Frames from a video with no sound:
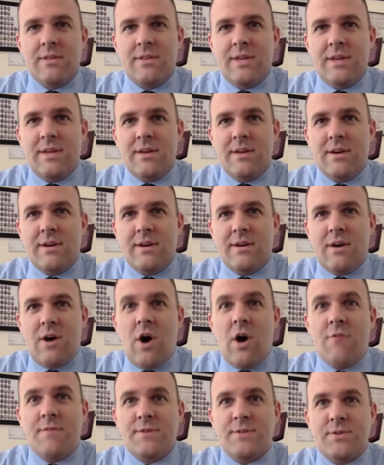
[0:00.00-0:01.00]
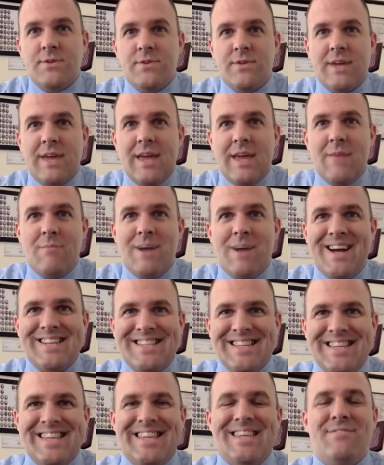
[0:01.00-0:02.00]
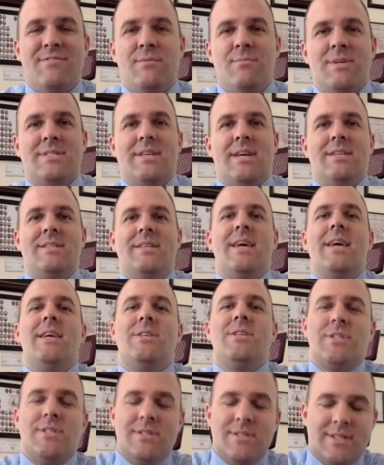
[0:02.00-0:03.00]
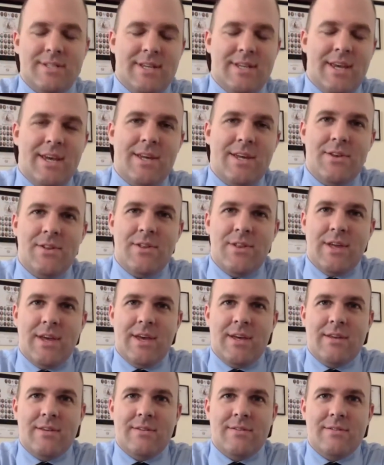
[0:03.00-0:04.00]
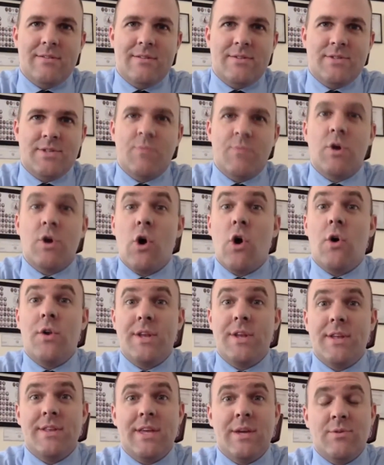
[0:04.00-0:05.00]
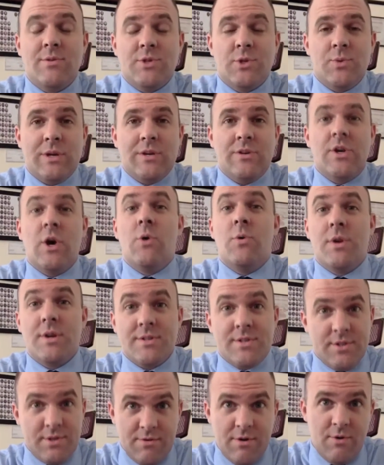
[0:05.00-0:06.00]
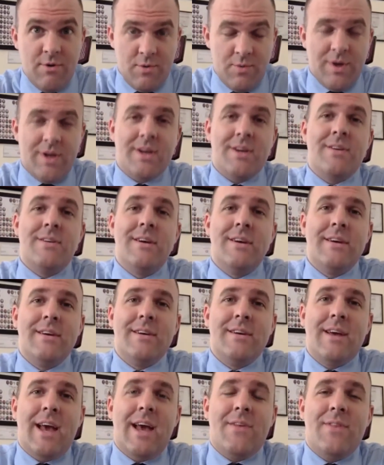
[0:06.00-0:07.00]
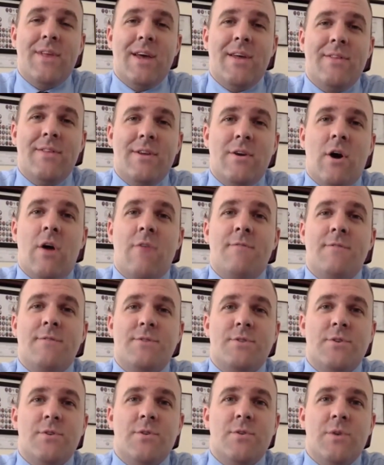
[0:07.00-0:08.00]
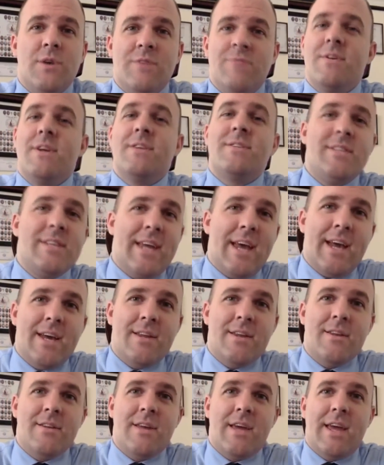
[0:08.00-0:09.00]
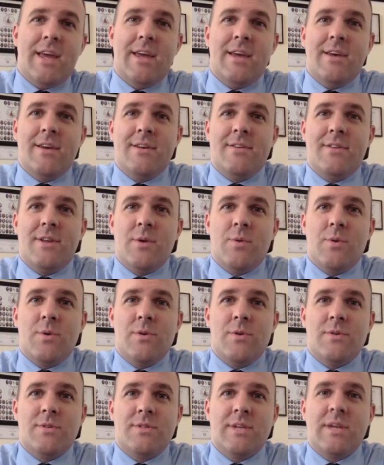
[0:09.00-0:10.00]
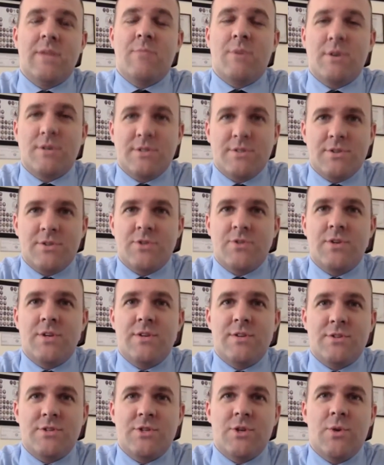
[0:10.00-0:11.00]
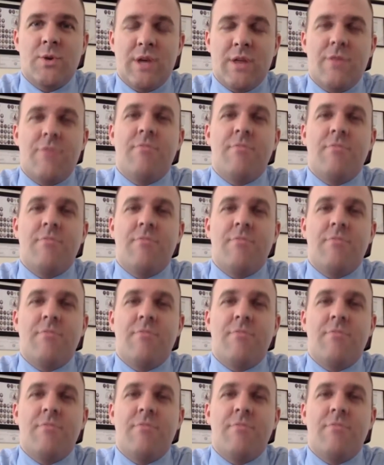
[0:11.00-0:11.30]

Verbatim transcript: The officer that came by to give him a citation said that someone called in that he was doing donuts in the roadway, and that the officer investigated, and there were skid marks in the street that showed a